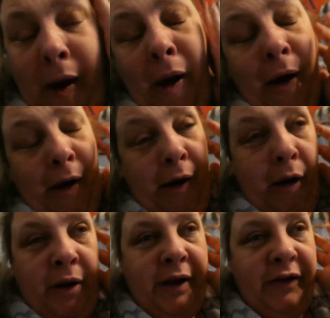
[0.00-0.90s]

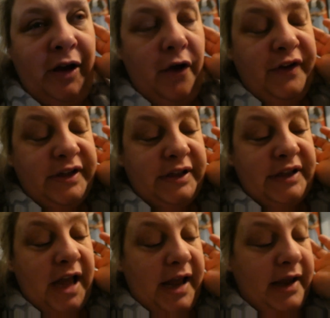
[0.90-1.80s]
I went into the office
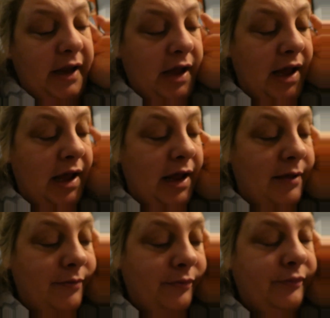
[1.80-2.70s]
today.
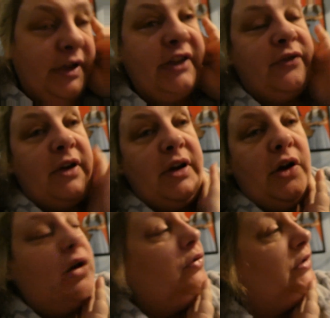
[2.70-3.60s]
It's very
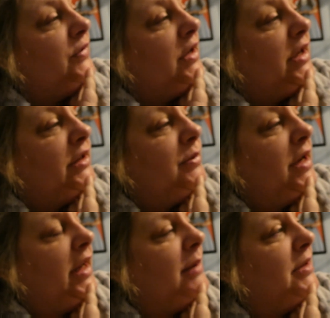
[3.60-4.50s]
cold, very icy. When
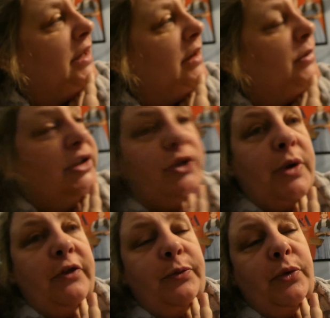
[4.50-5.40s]
I came down, it was
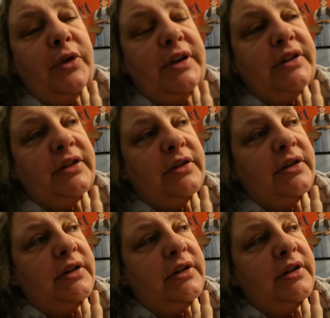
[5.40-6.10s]
12.2